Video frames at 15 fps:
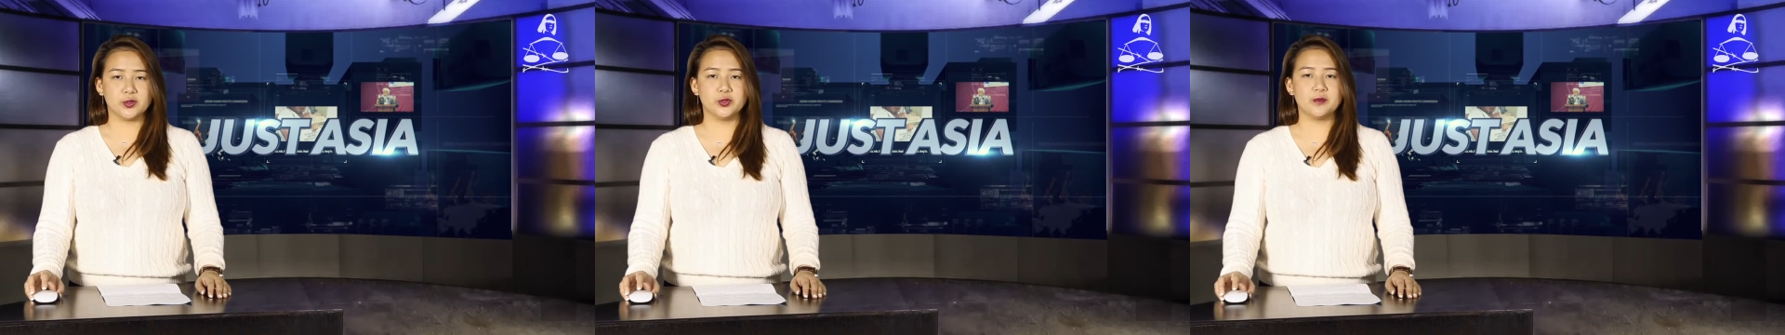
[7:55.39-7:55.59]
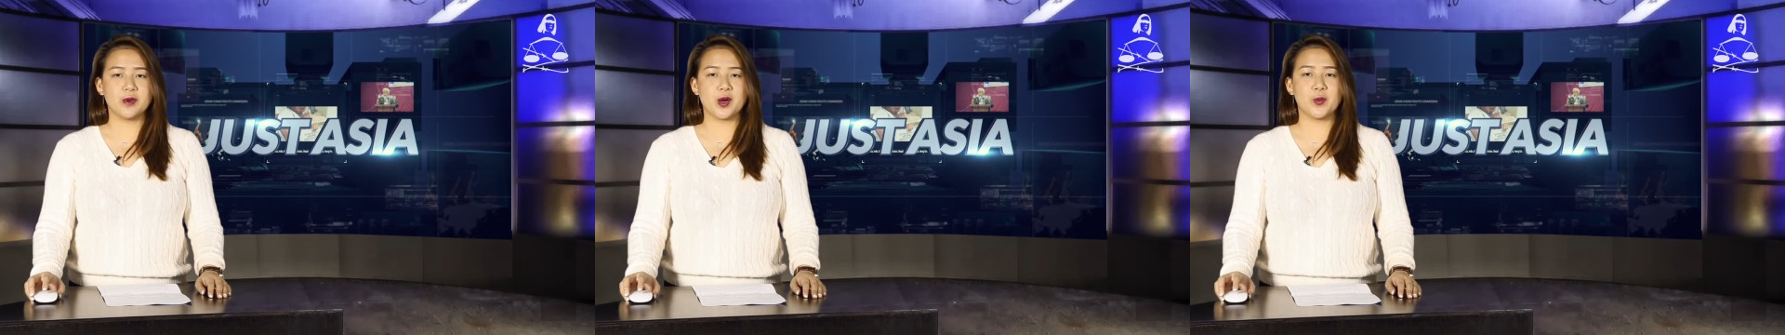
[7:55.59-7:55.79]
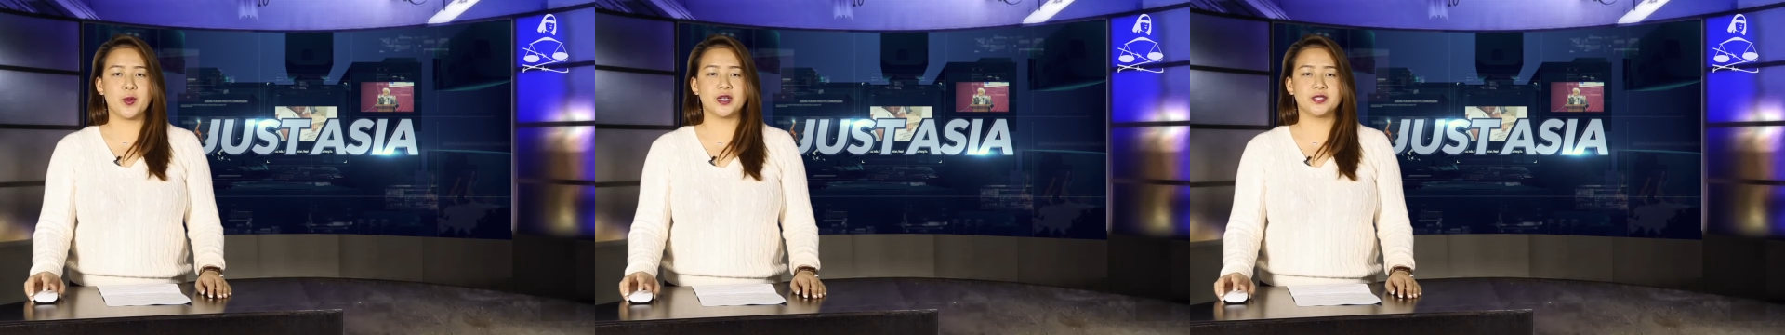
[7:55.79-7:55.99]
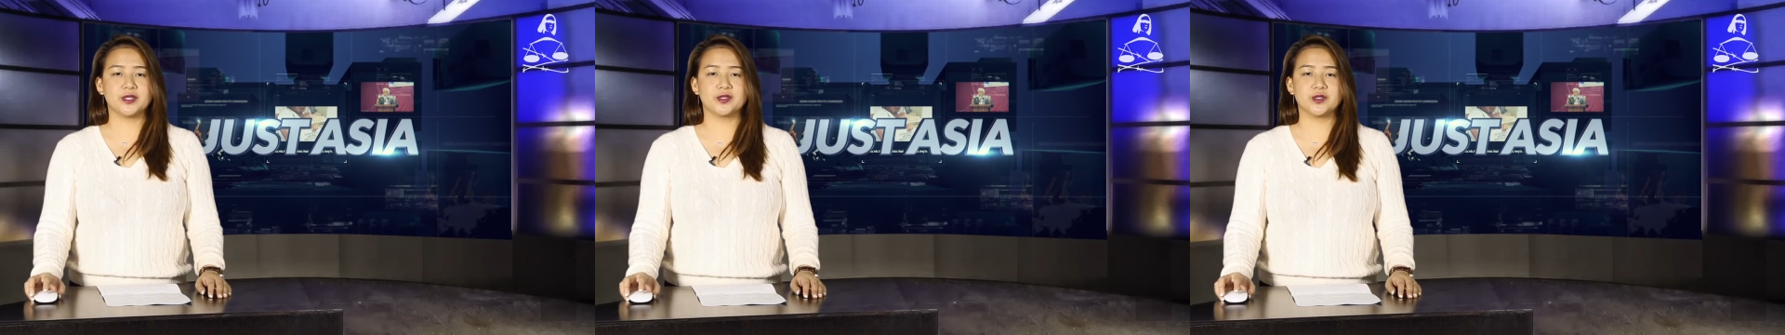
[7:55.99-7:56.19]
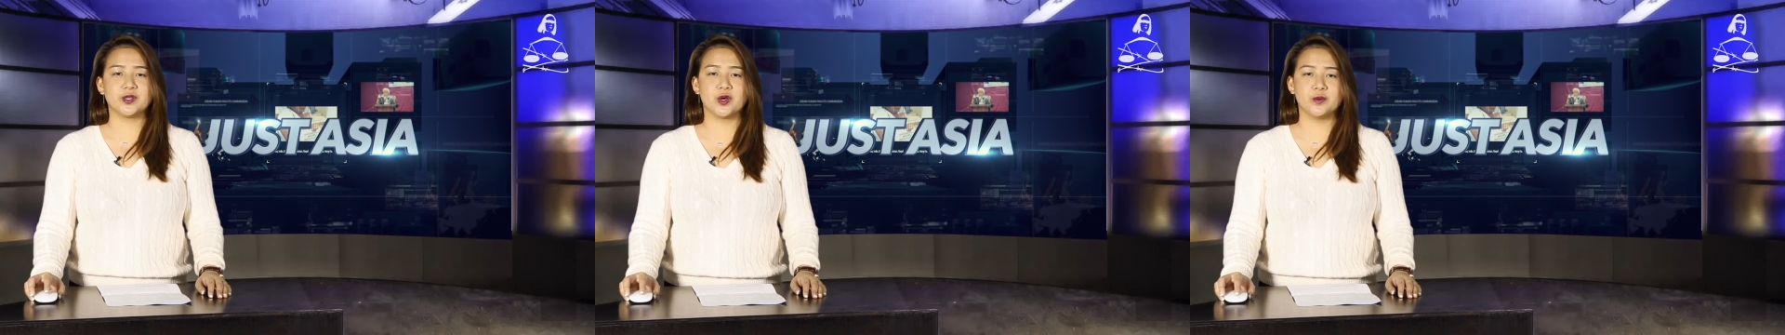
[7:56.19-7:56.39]
Huma was
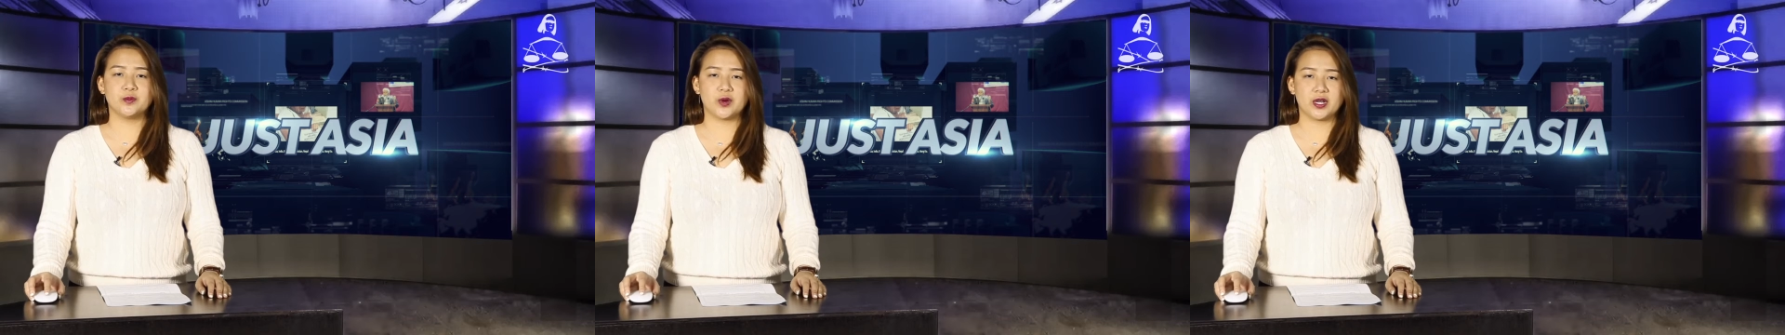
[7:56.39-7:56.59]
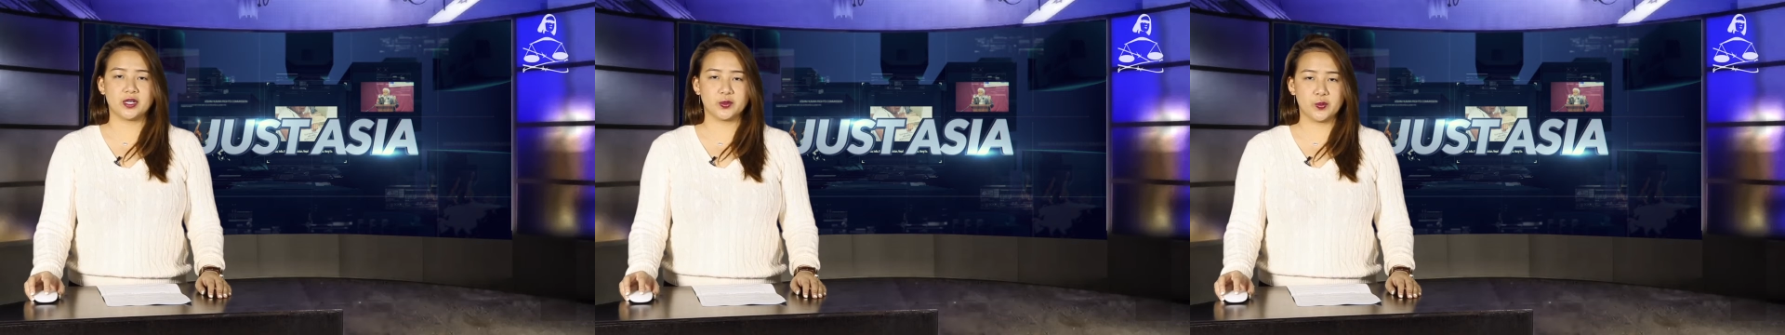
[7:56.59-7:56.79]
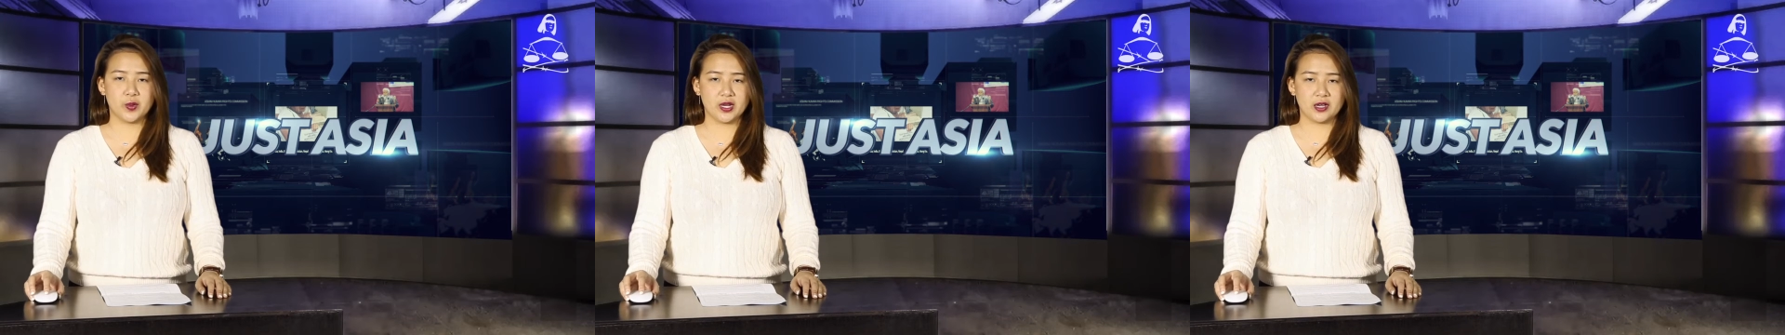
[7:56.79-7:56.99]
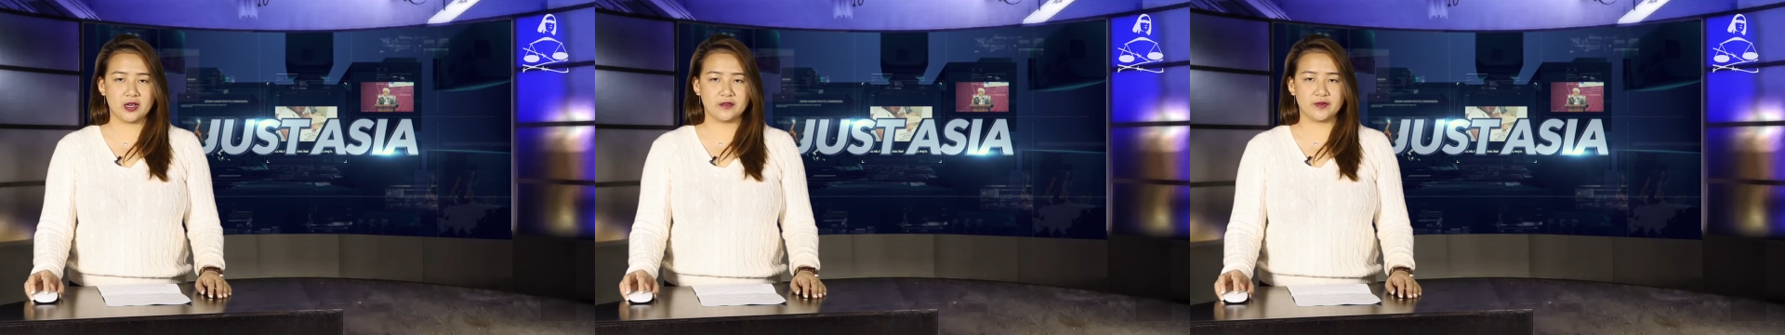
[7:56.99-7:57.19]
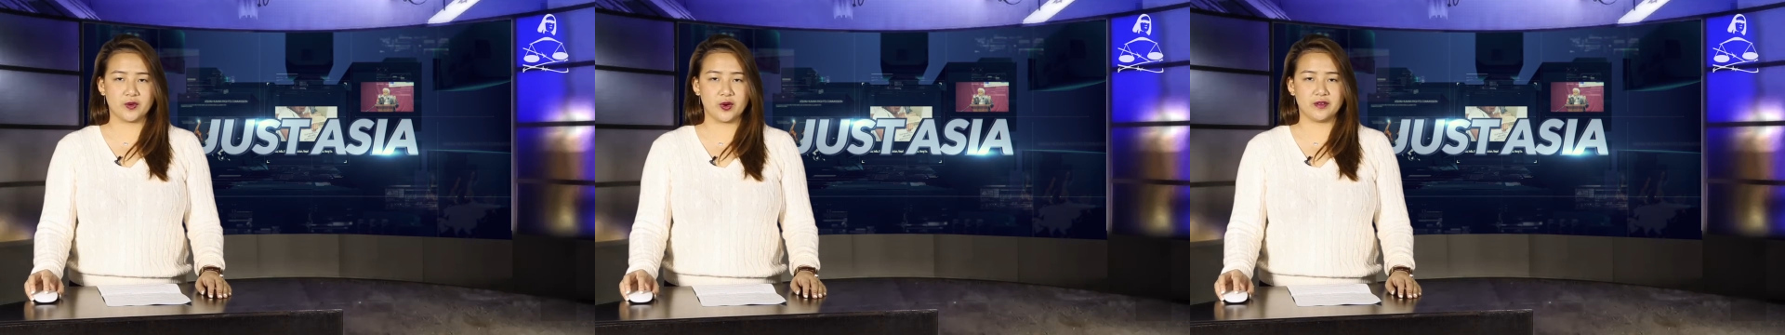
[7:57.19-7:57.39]
the sole
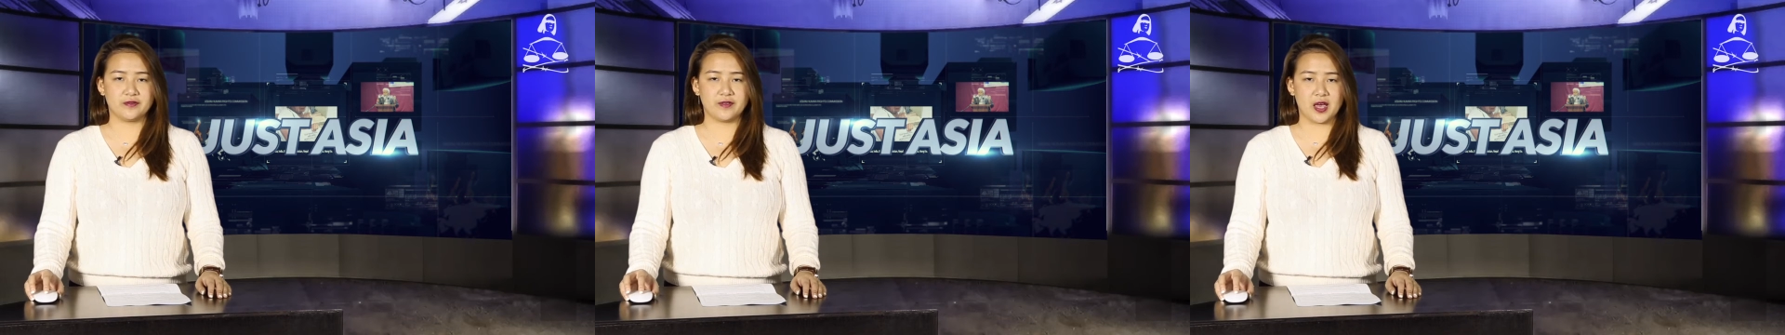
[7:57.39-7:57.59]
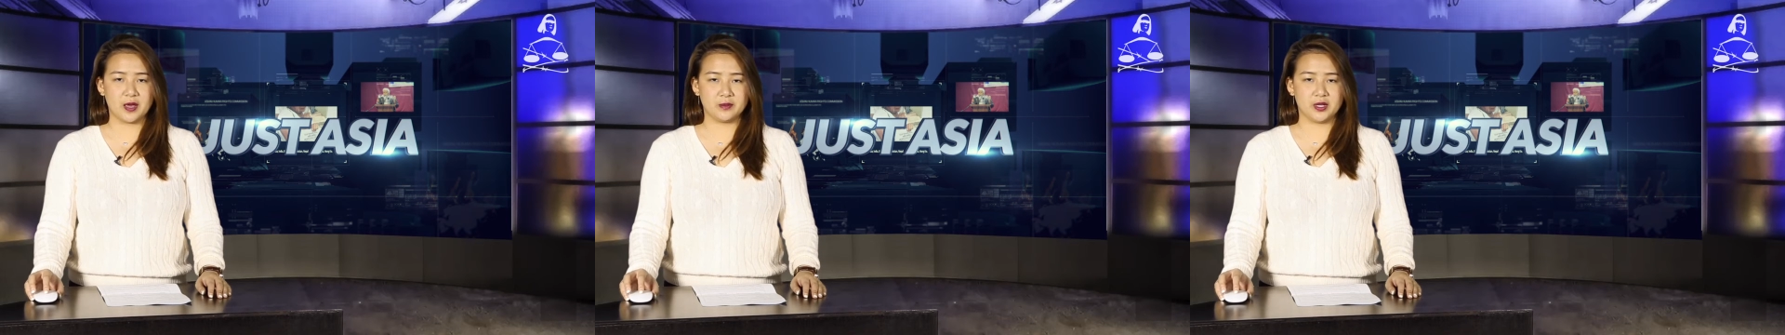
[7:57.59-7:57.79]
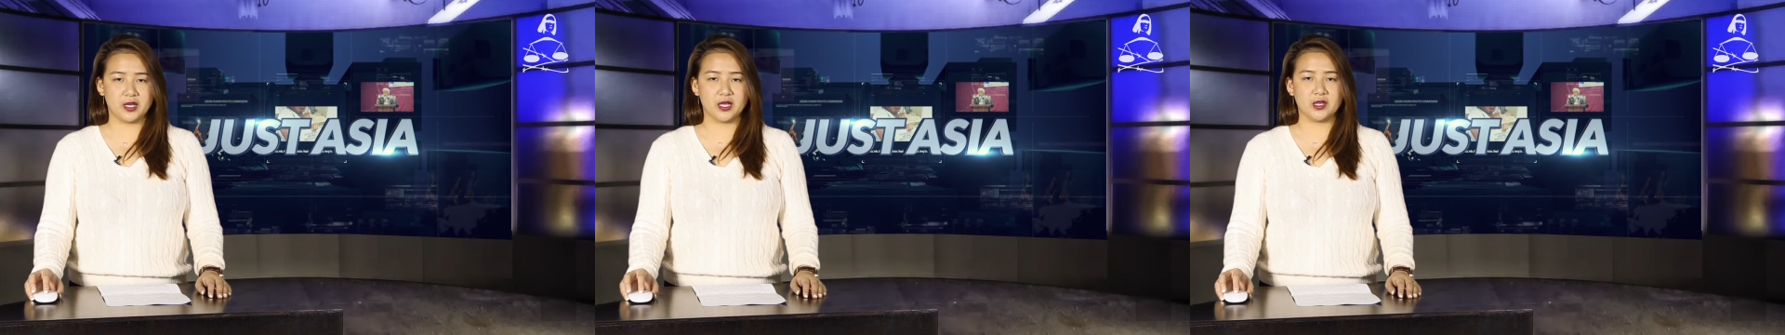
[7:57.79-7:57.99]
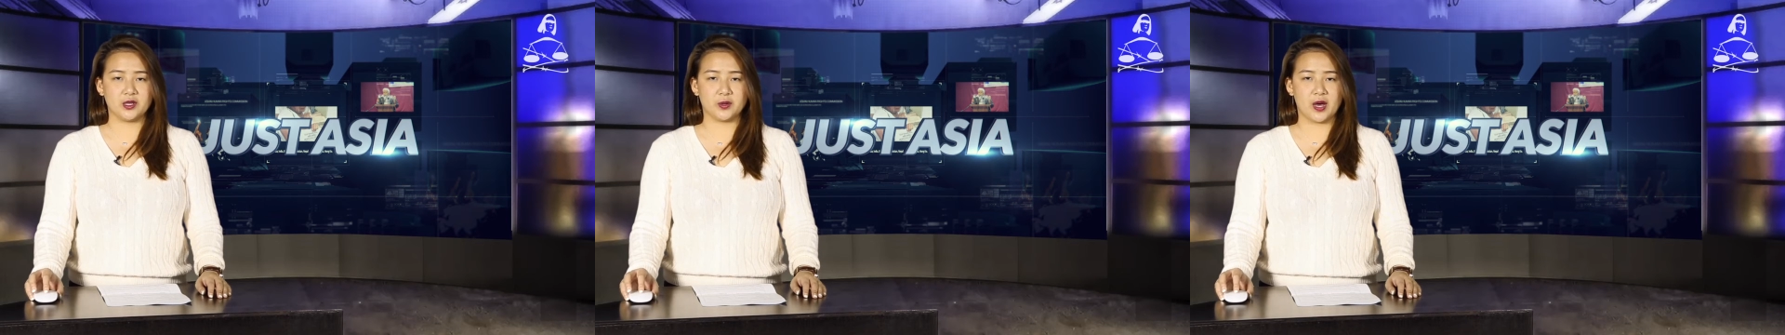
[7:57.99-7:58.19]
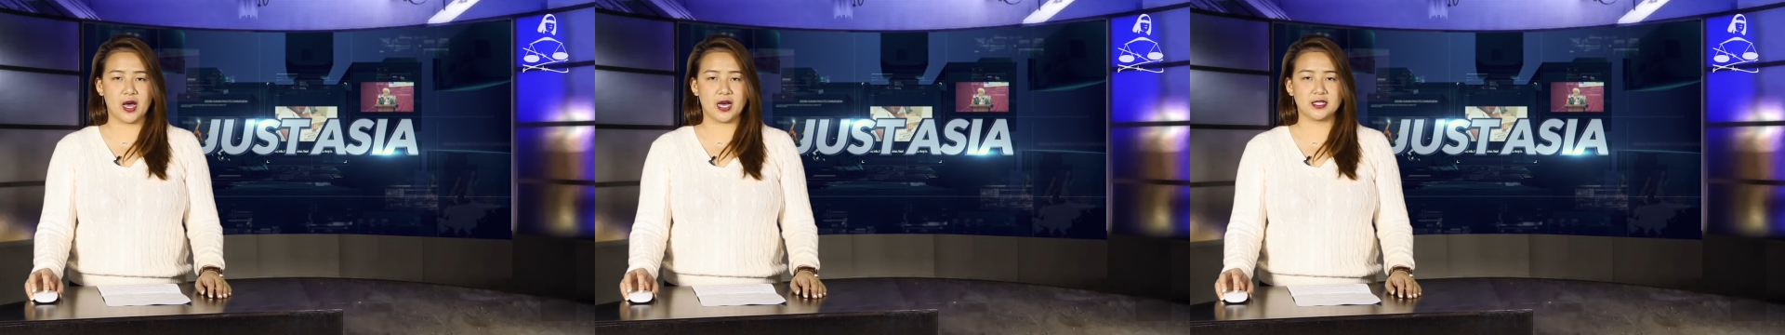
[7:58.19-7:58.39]
breadwinner for her family in
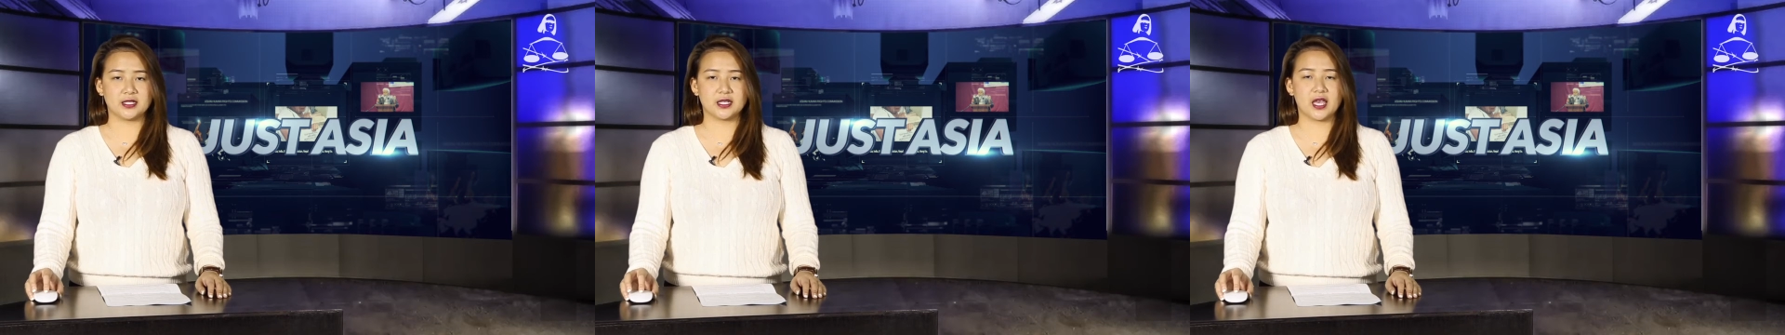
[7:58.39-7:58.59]
Kohat,